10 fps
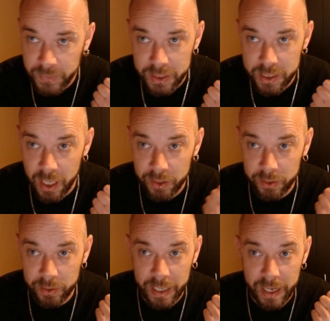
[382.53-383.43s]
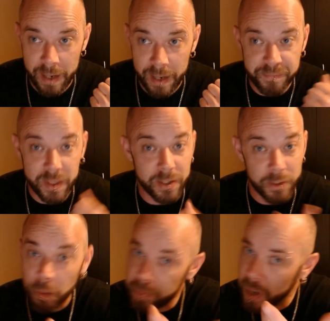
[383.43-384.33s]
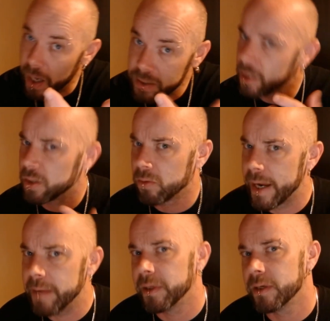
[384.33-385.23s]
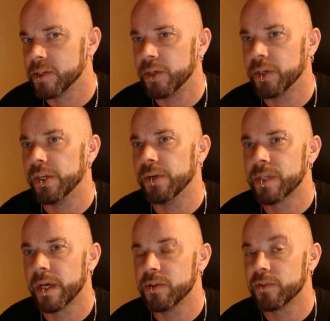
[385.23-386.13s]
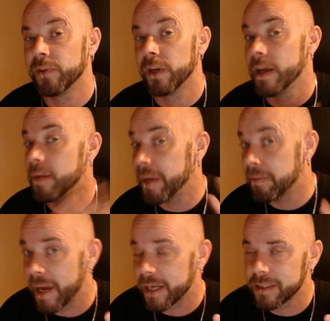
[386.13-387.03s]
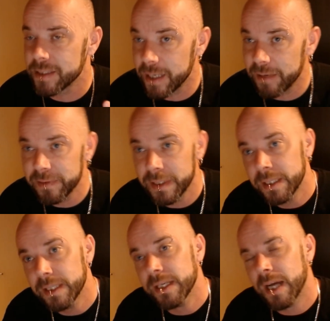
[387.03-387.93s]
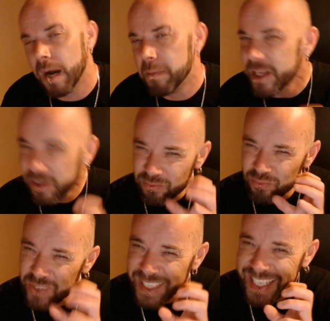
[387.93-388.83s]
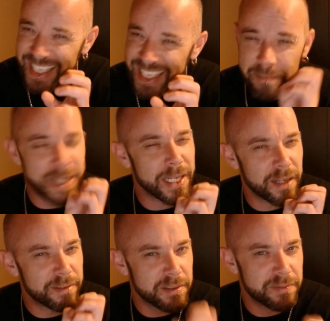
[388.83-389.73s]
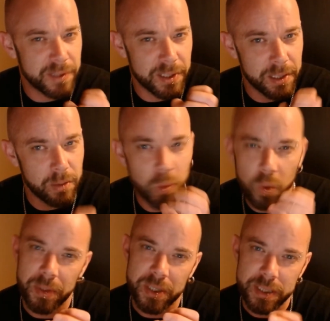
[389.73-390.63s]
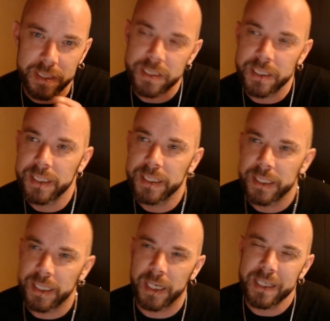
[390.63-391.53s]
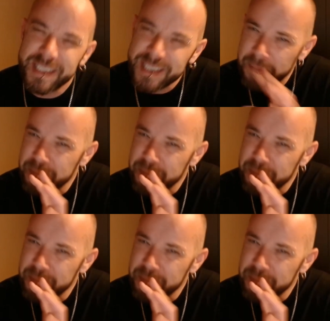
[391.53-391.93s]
So the knob parts are great because you can use those for like your big mechs and stuff. But they're not really big enough for war bosses. Some